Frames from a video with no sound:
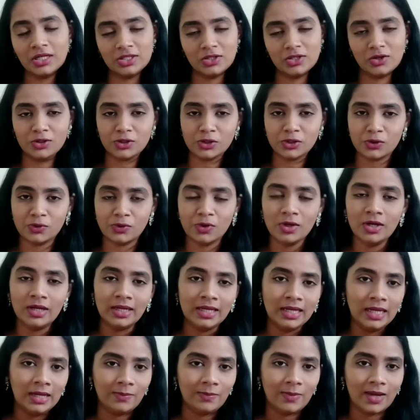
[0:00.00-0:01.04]
is also
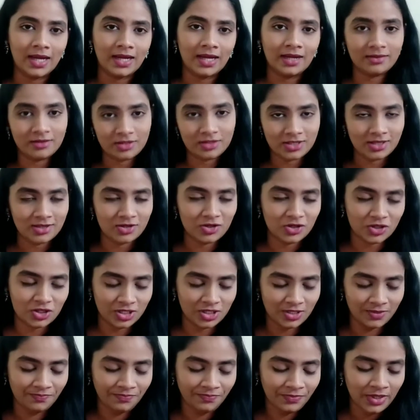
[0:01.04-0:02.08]
my other
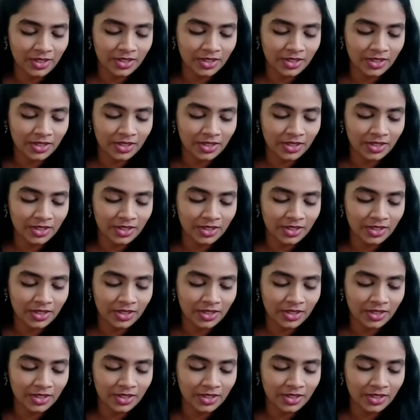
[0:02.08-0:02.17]
suggestion.